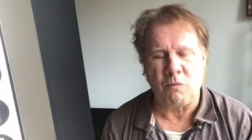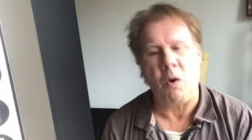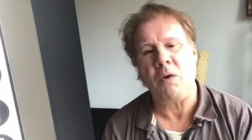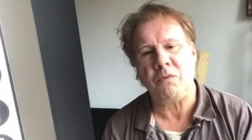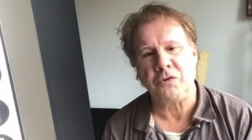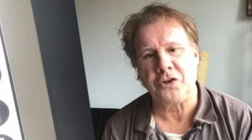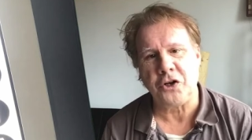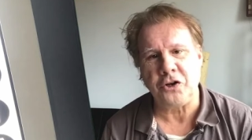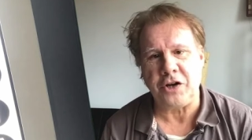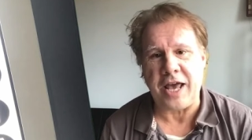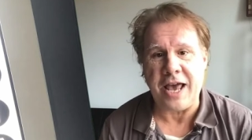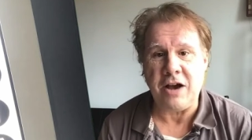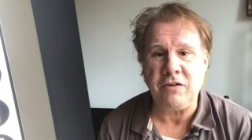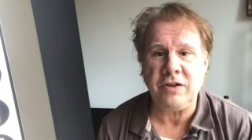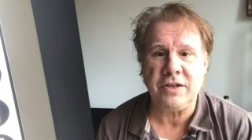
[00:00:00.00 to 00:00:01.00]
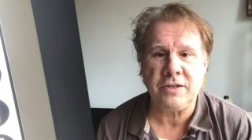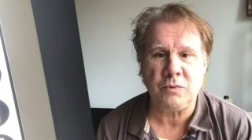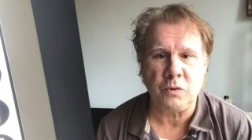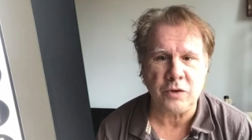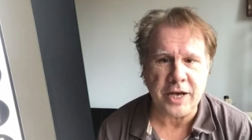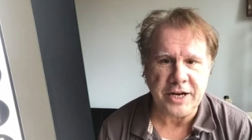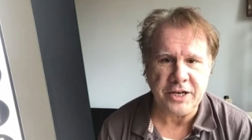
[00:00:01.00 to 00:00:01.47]
What we'll do now
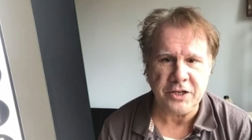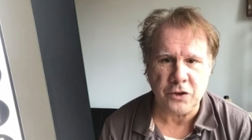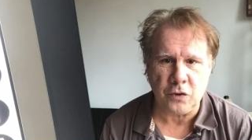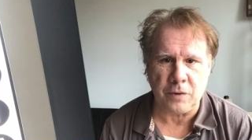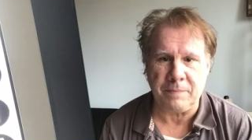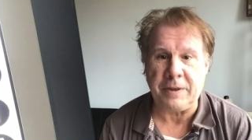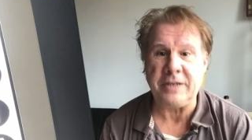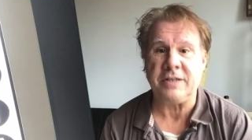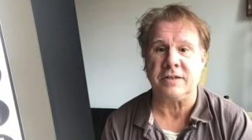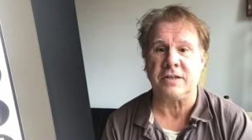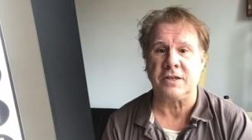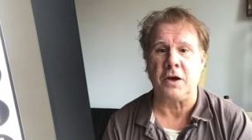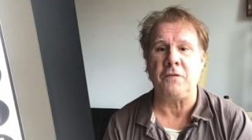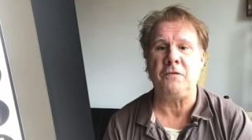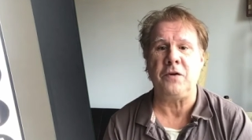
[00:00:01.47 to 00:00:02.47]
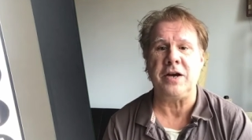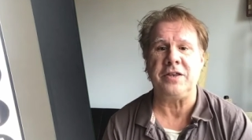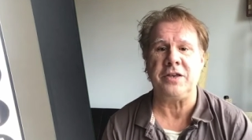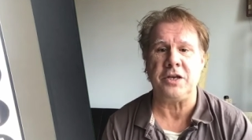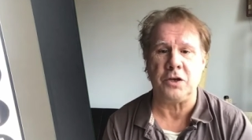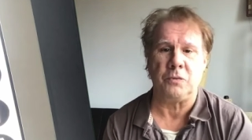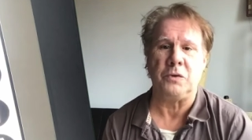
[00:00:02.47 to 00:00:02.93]
is we'll get into a piece of
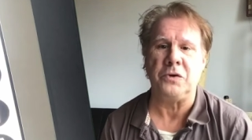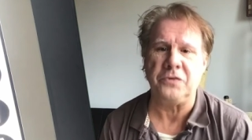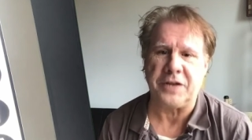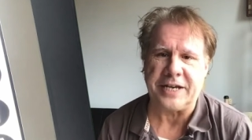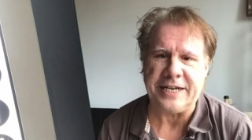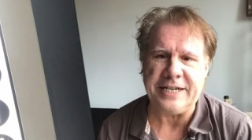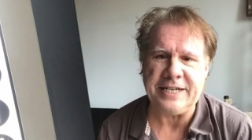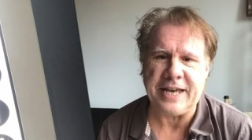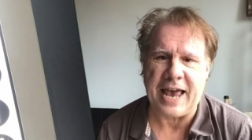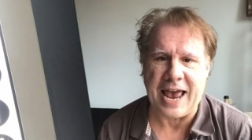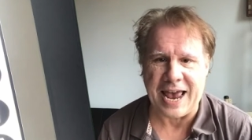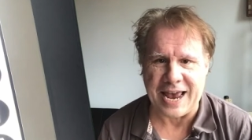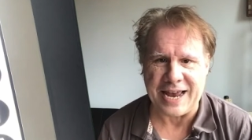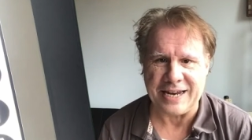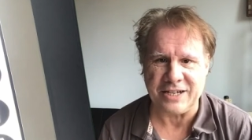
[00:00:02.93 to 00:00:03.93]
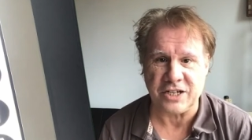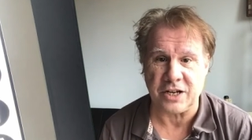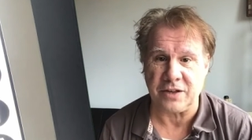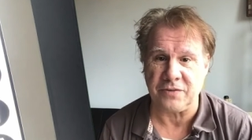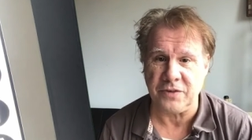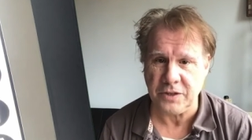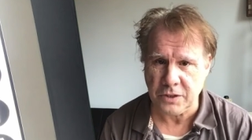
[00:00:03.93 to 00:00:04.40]
software that you will need,
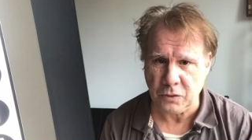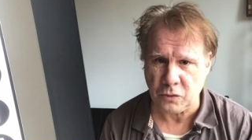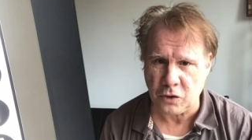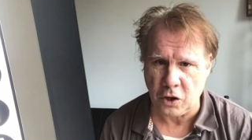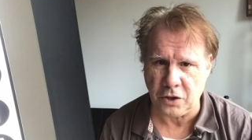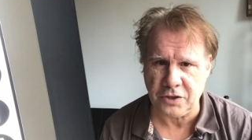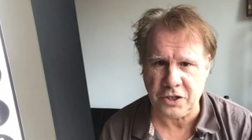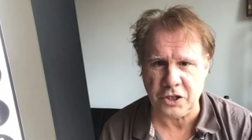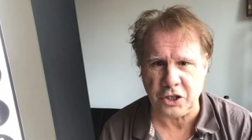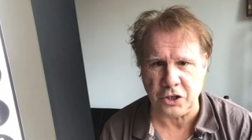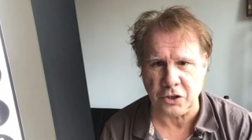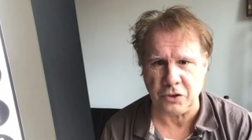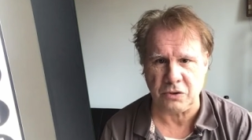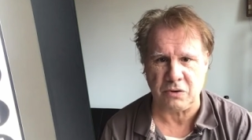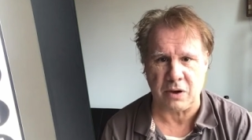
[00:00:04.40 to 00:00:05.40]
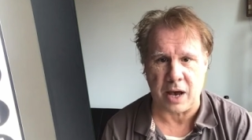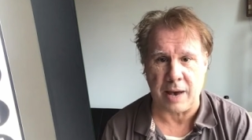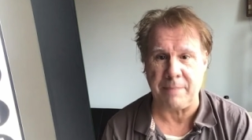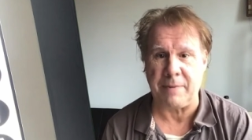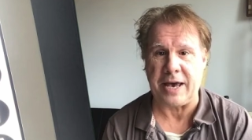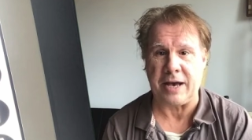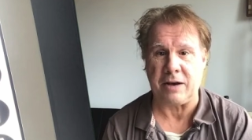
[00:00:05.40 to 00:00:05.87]
and this will cost you
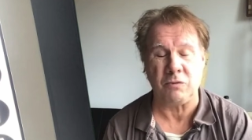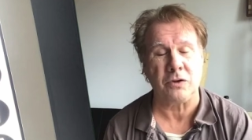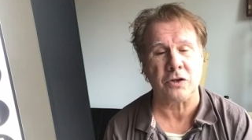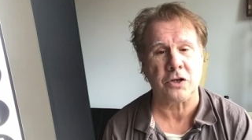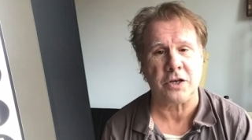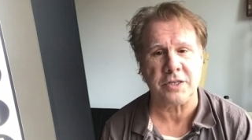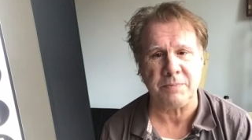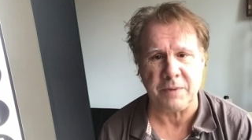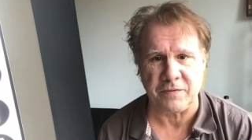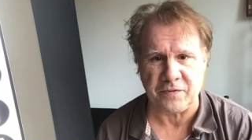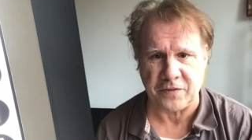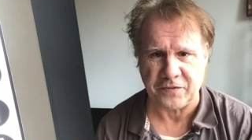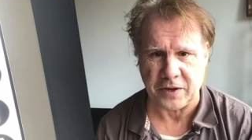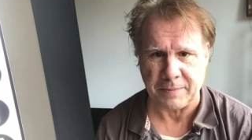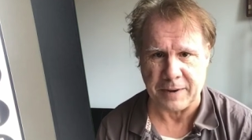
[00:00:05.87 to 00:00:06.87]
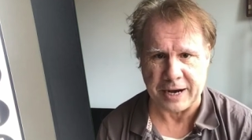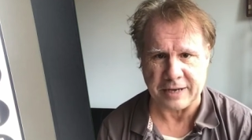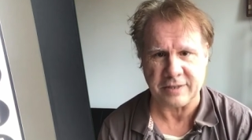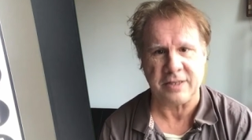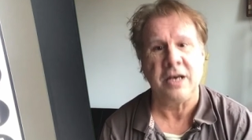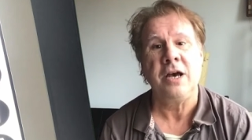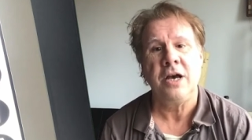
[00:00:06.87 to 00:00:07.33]
about, well, it cost me
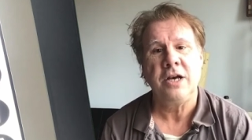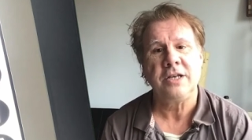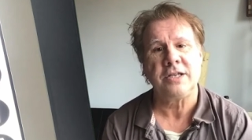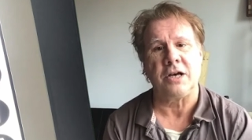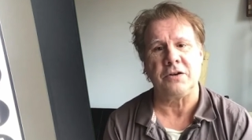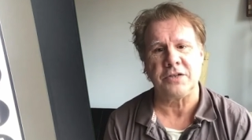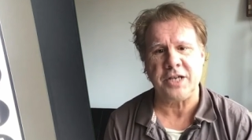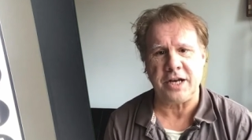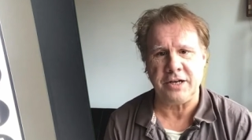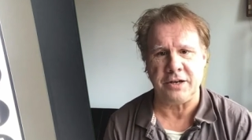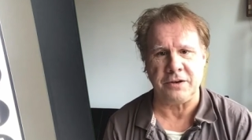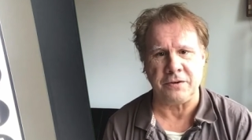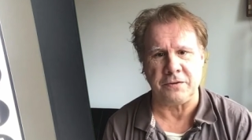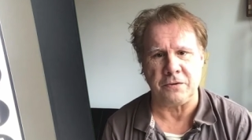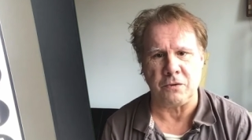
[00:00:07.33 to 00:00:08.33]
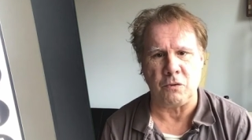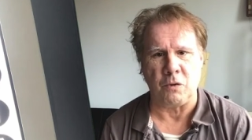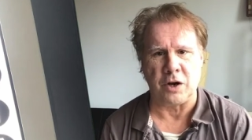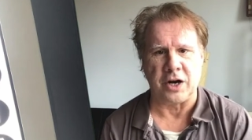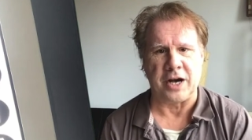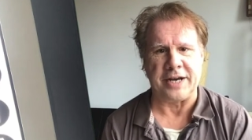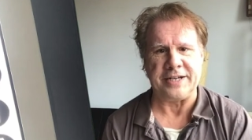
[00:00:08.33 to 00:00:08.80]
$50. So I'll tell you
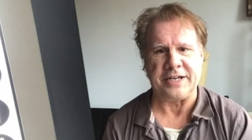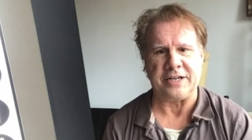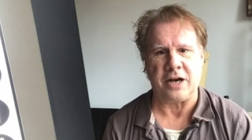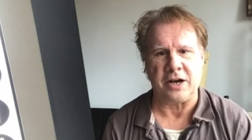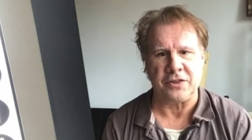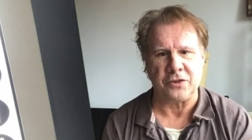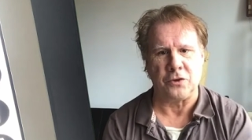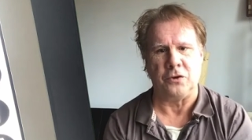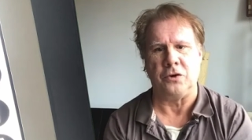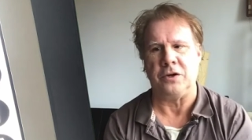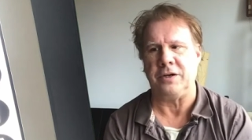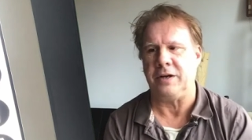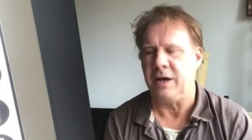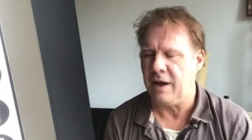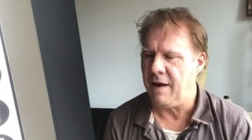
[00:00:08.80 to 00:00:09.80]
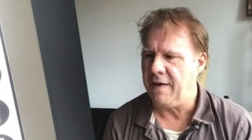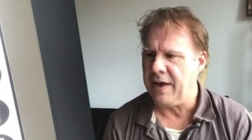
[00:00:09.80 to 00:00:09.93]
what I did. I thought,